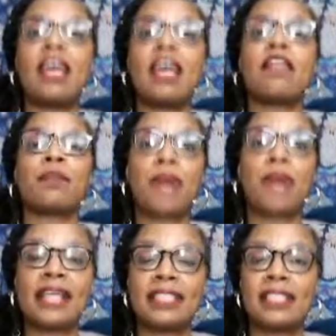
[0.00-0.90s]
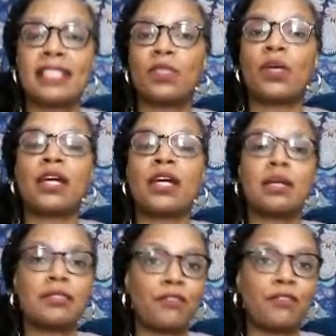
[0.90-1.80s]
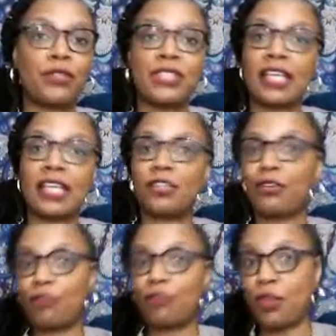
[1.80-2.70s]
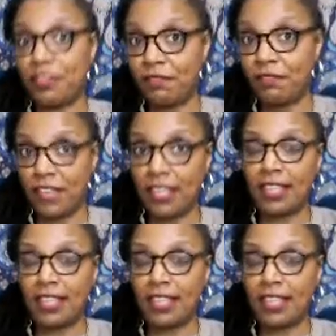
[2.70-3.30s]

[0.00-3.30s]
the process and what comes first, second, third, fourth, and fifth.